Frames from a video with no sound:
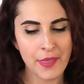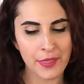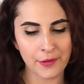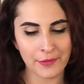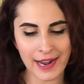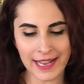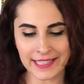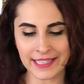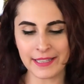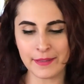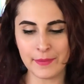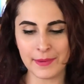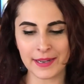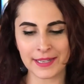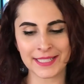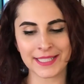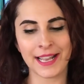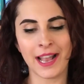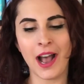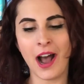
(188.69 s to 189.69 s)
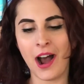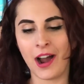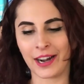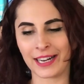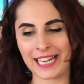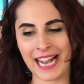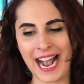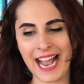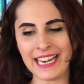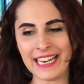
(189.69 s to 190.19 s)
The rest of the books
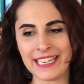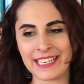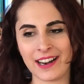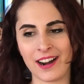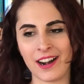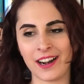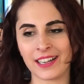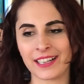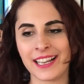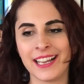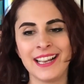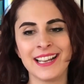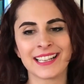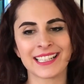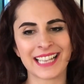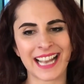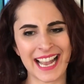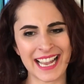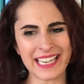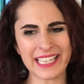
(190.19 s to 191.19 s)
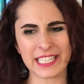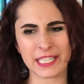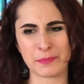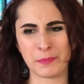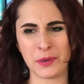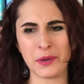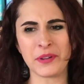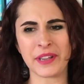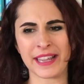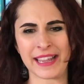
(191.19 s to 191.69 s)
are kind of dark, kind of
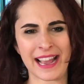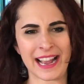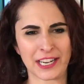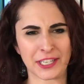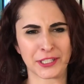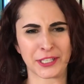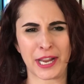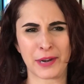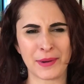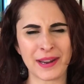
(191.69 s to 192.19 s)
spooky actually.